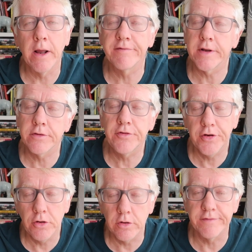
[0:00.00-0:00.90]
Now, I've done
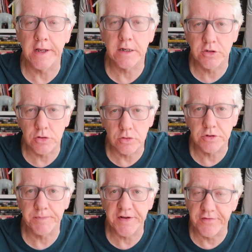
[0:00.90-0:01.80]
two of their
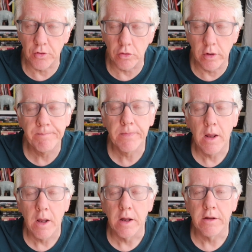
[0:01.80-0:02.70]
tours before,
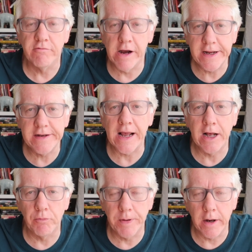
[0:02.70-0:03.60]
the Raid
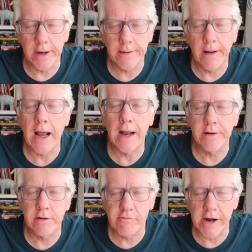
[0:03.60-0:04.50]
Alpine
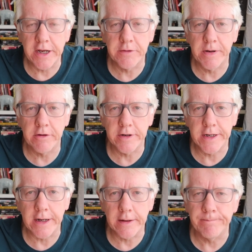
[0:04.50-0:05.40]
and the Raid
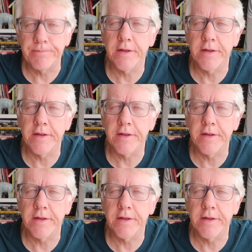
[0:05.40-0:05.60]
Pyrenean.